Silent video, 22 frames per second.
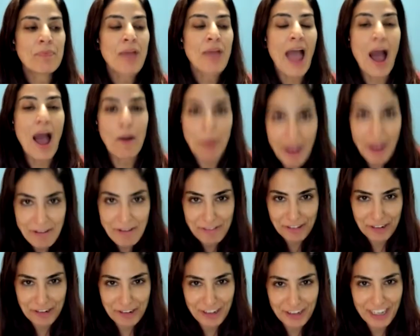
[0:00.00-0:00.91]

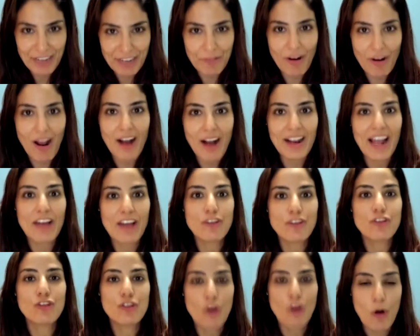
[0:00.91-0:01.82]
However, Iraq
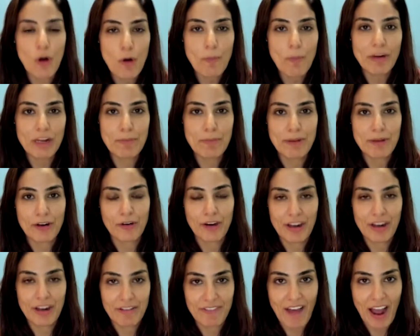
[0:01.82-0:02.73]
has so many
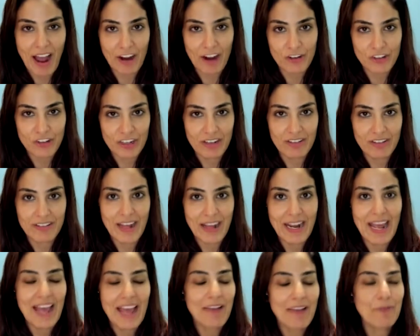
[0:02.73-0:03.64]
bickering factions
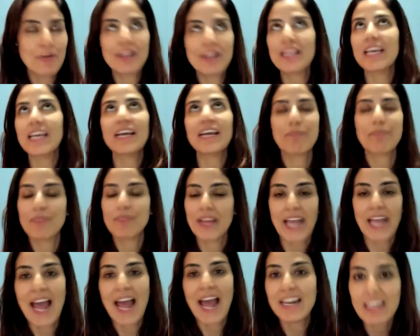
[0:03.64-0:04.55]
that really
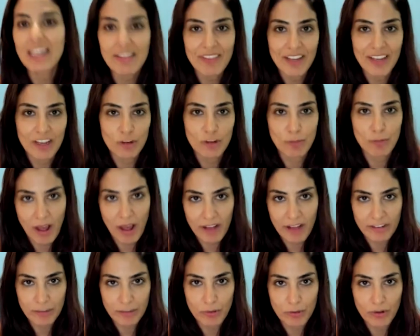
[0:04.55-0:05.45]
like anything is
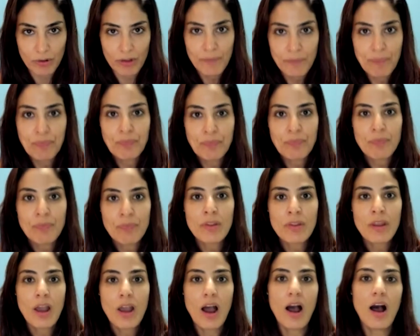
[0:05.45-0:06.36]
possible.
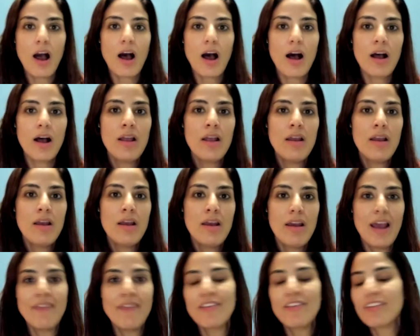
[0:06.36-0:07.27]
Uh,
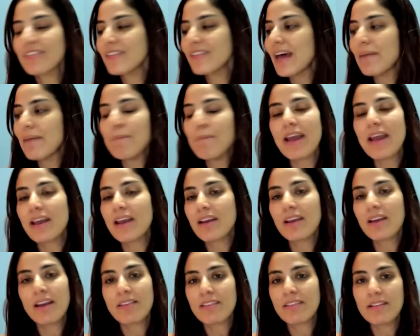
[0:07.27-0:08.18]
and this le-
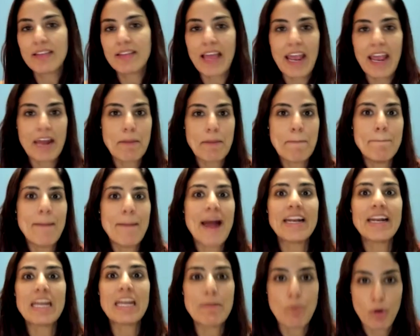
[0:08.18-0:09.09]
might get delayed
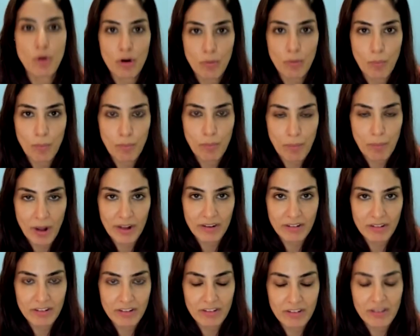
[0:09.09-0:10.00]
many more
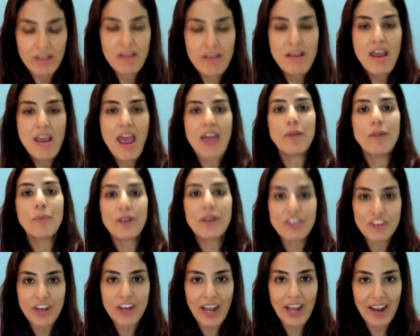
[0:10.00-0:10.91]
months, in
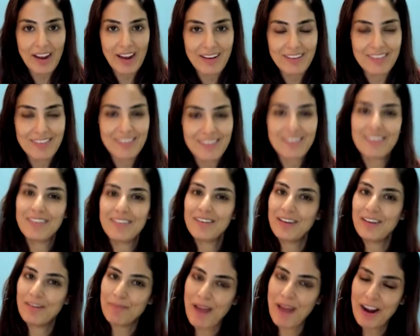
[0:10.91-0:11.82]
which case,
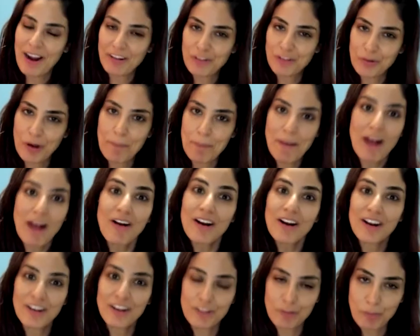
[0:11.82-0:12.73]
back to
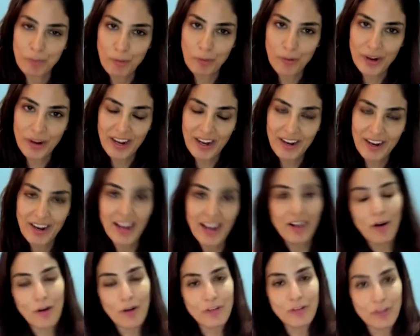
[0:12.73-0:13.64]
America's boy
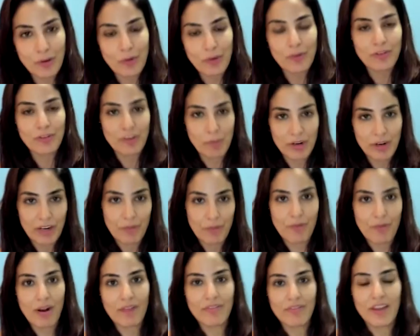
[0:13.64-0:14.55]
and also somebody
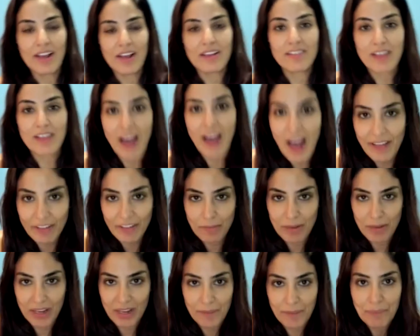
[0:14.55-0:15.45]
Iran likes,
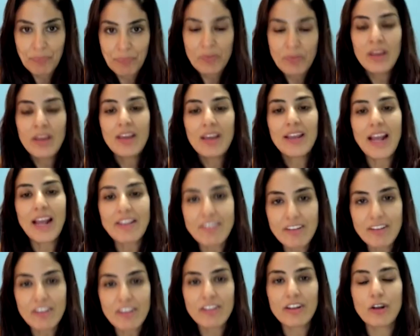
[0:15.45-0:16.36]
Kadhimi,
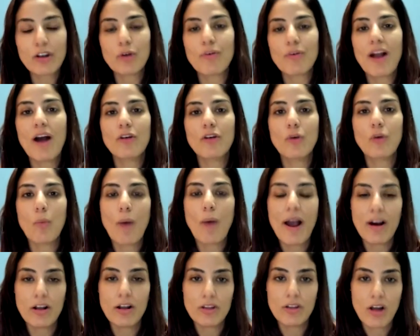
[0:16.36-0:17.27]
gets to stick around a
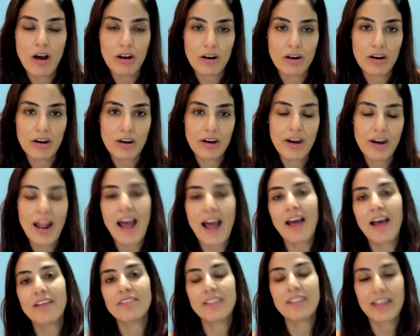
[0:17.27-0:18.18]
while longer
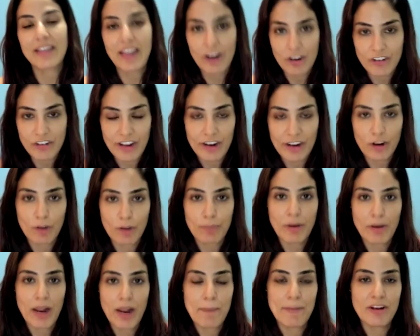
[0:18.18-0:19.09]
as the caretaker
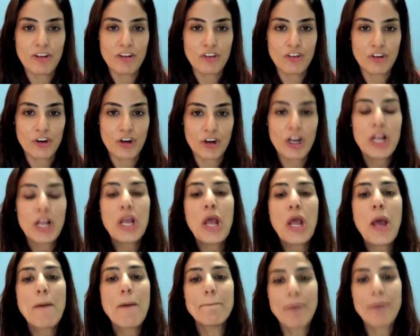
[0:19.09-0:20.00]
prime minister.
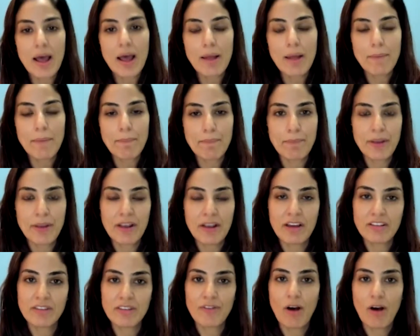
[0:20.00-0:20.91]
But
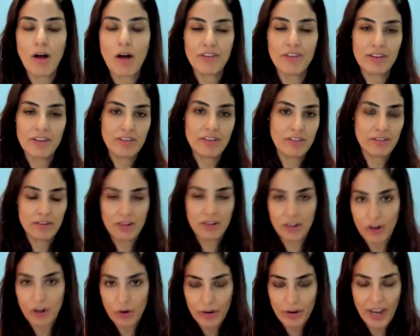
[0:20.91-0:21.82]
because of all this,
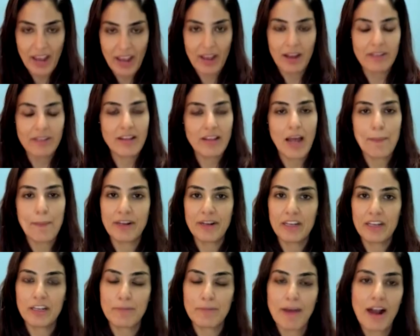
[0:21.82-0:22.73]
you know, chaos
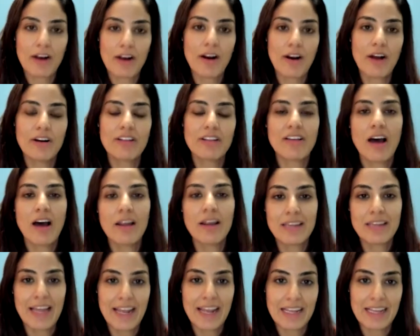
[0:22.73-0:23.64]
happening in the background, it's
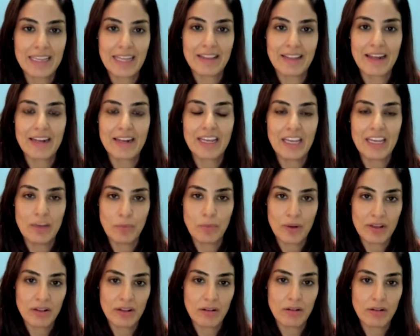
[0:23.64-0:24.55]
unlikely that he
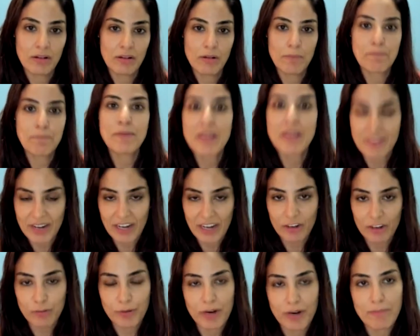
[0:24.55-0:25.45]
will be the
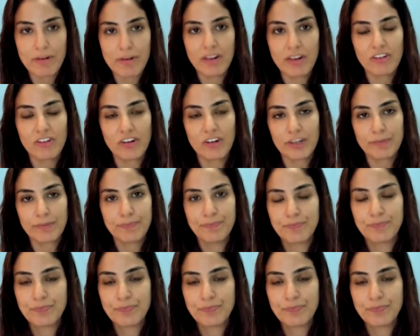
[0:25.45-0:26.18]
next prime minister.